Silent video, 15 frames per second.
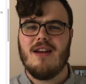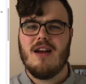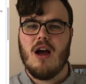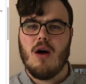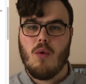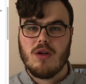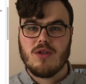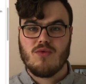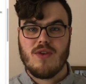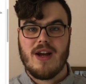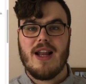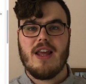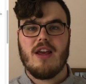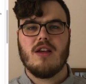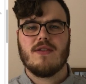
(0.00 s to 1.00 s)
What's
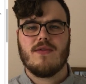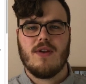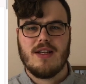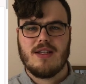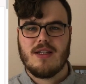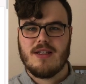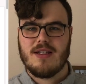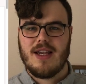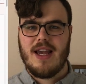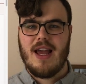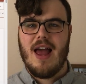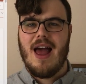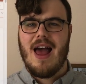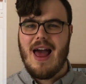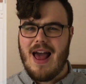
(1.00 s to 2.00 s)
really useful is to see,
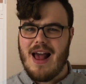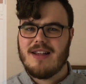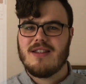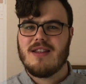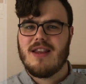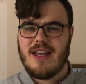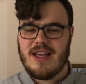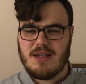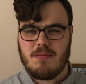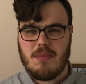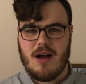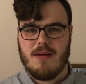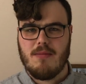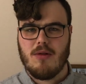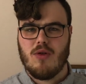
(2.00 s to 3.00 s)
has this
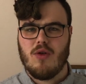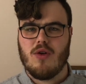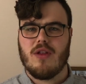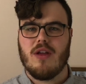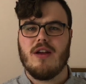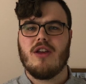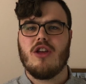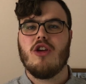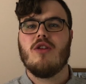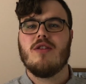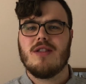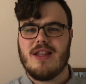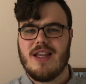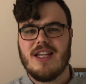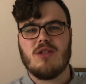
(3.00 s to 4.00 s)
Bible author
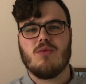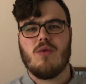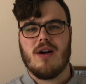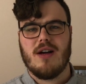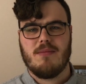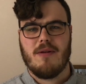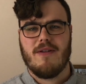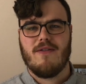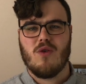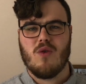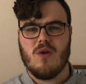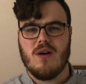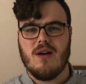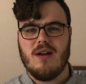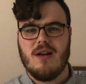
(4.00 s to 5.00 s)
used this word
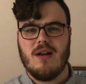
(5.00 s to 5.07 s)
before?